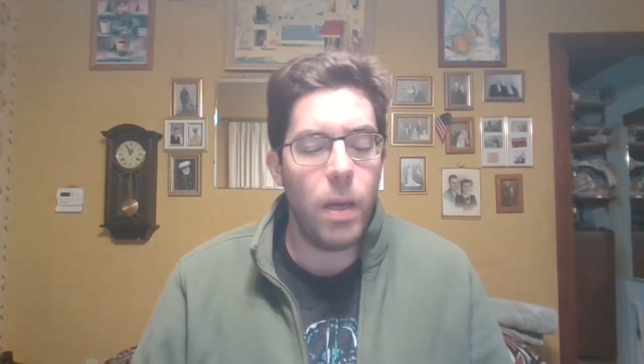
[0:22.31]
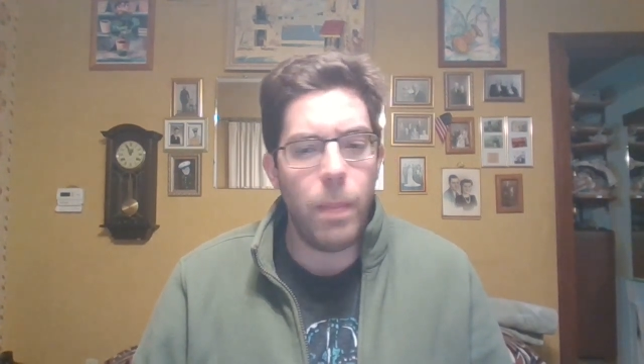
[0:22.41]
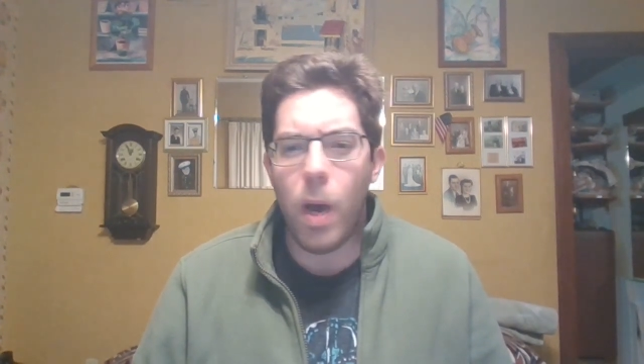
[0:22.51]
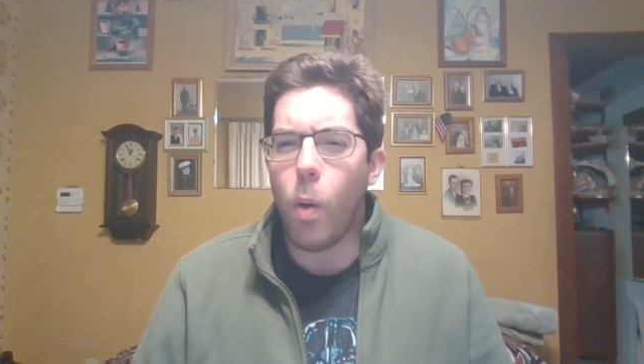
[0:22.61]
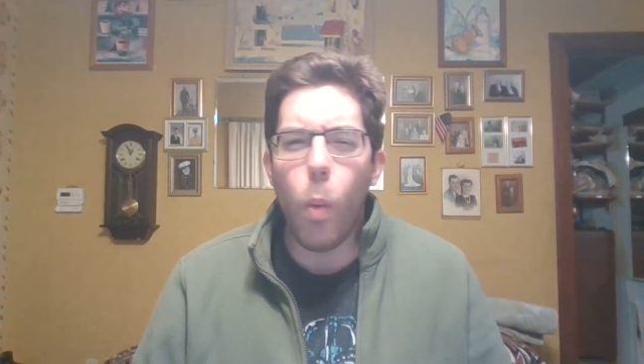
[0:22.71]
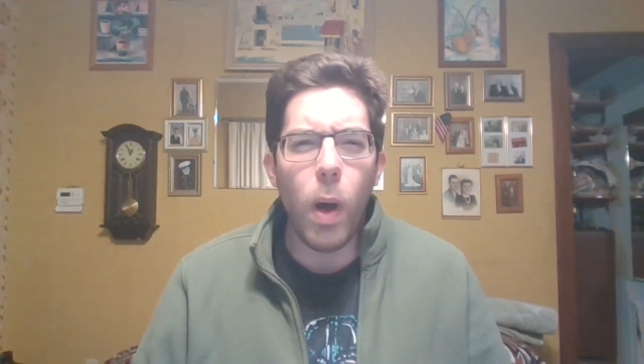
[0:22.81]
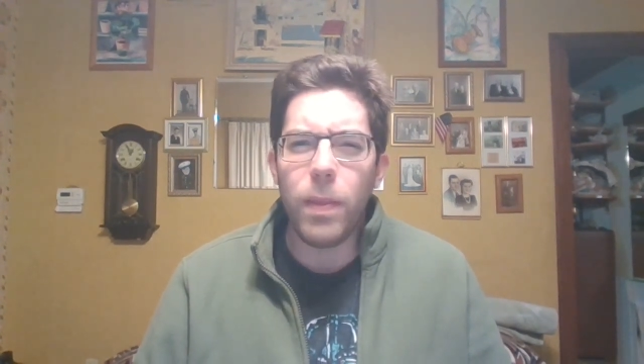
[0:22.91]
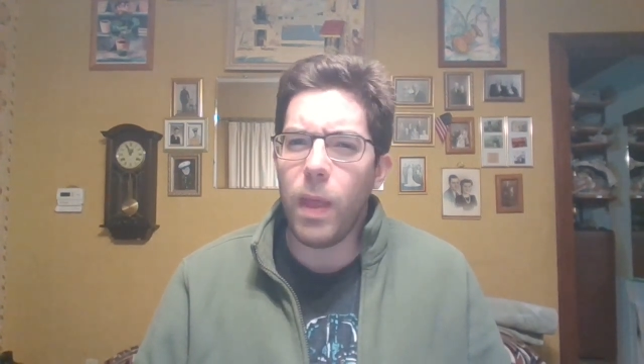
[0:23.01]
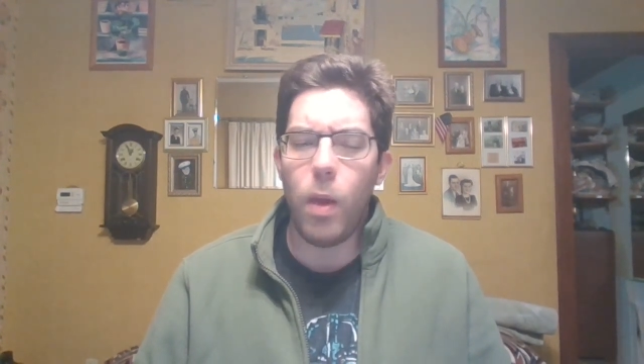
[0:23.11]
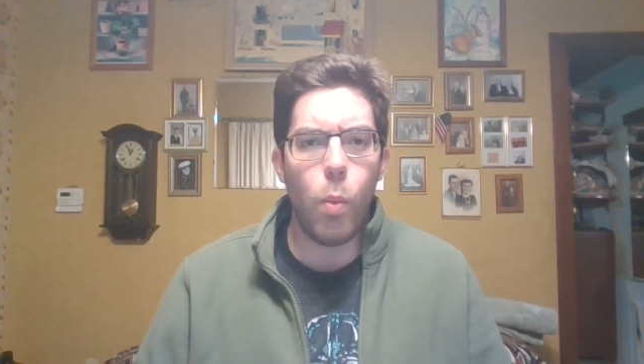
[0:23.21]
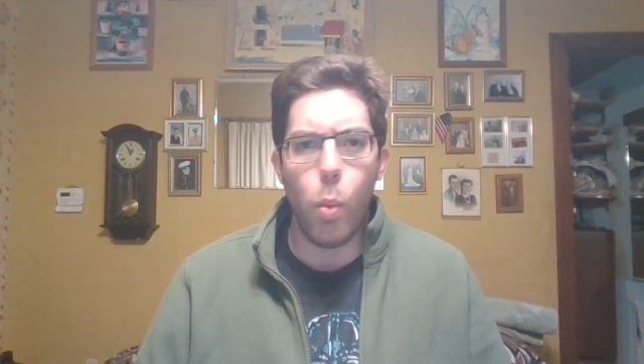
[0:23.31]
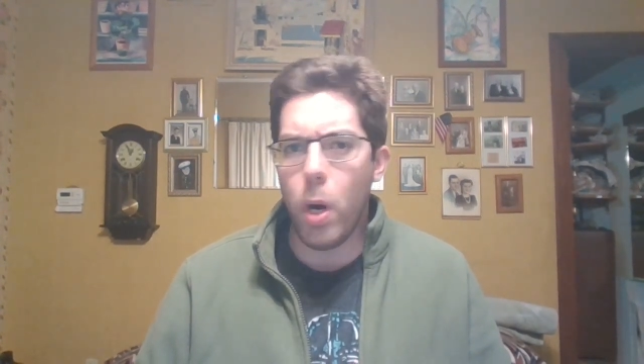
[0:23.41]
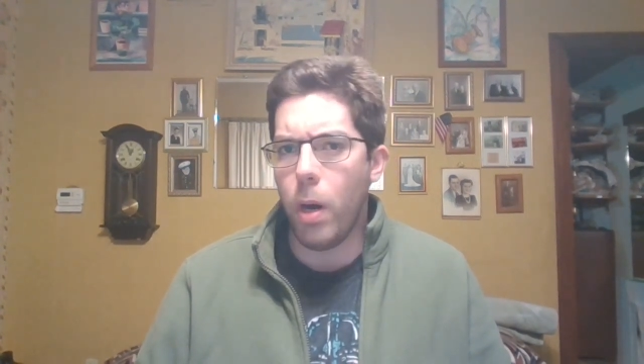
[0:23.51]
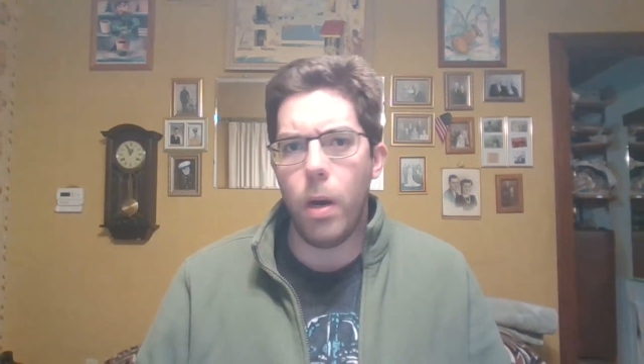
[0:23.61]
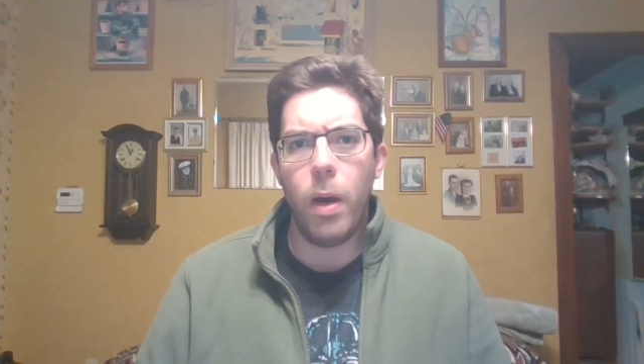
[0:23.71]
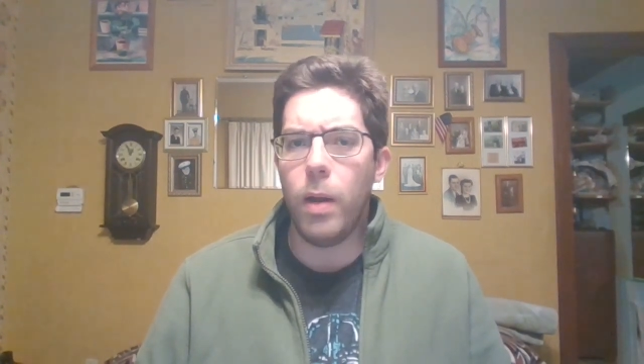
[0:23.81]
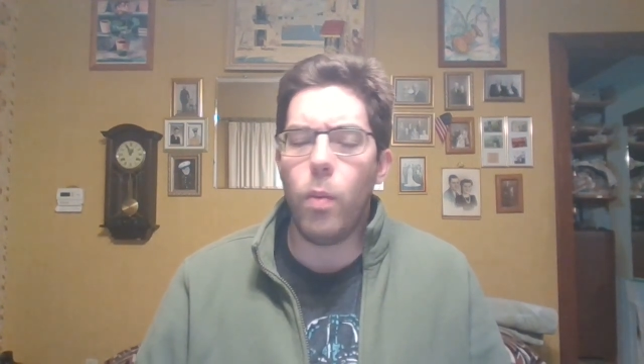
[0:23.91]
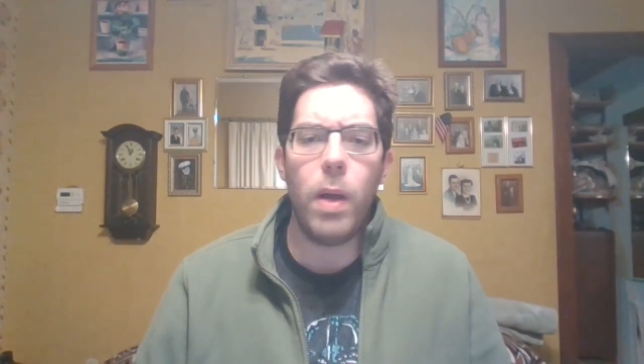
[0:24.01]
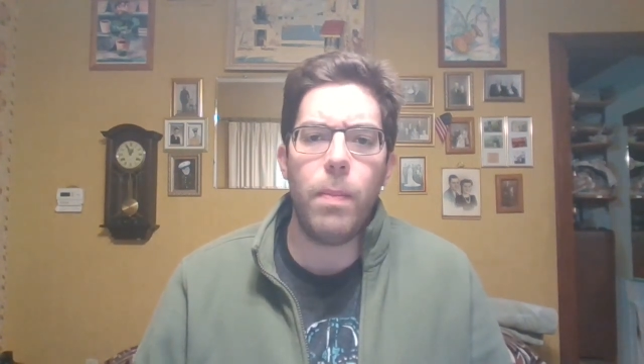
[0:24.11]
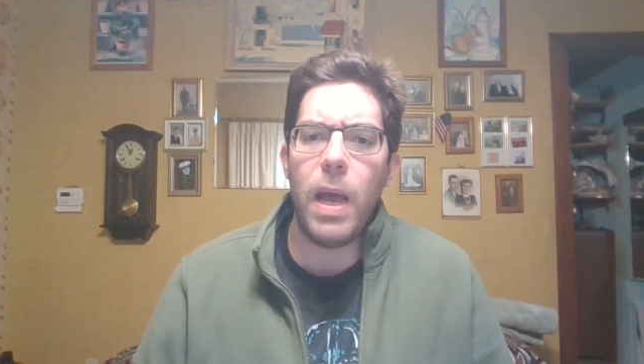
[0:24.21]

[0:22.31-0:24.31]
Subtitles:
about what they were and what my